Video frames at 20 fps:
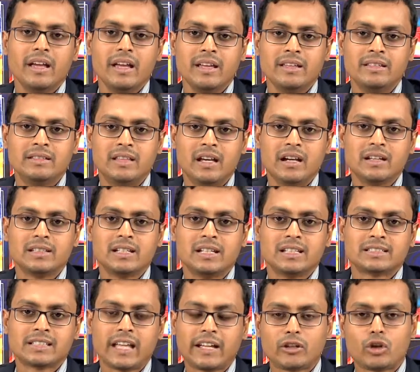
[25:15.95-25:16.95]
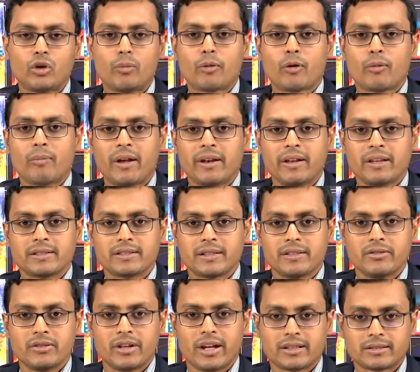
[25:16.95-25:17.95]
is the
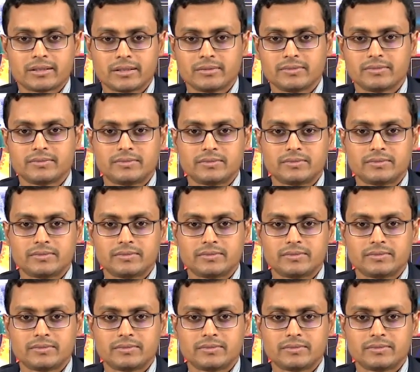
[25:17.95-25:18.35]
cyclopropanation reaction.